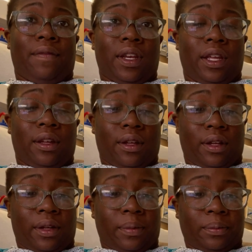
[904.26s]
any
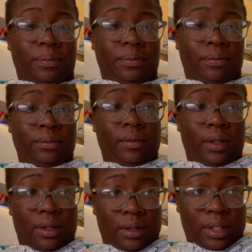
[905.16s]

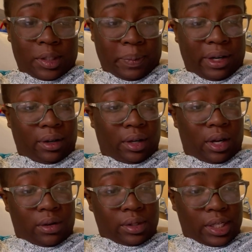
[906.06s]
spare
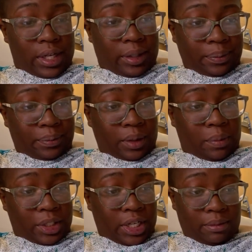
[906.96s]
clothes here, no
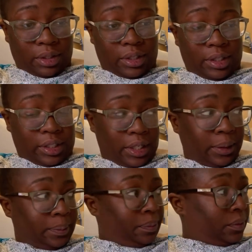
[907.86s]
pajamas or
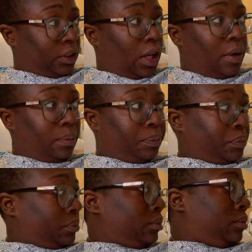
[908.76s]
anything. So
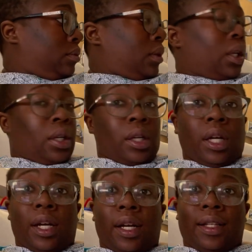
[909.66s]

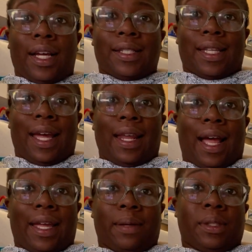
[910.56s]
that's that.
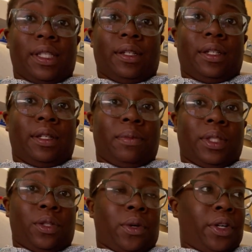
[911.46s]
I am still in the
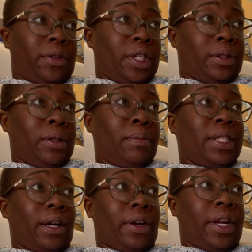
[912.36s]

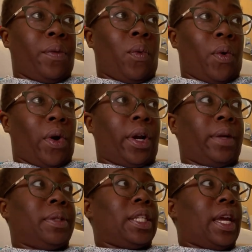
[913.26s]
maternity ward
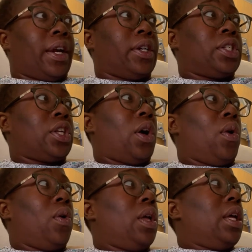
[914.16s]
upstairs.
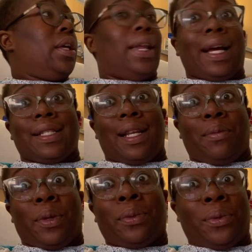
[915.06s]
So like I said,
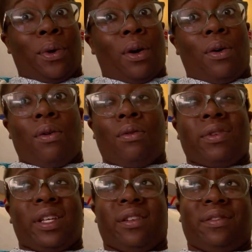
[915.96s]
I'm gonna do a whole
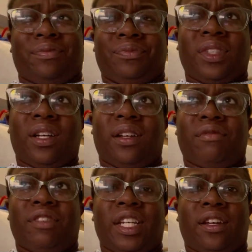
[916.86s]
nother
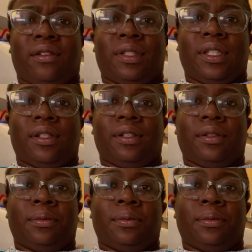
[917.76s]
video to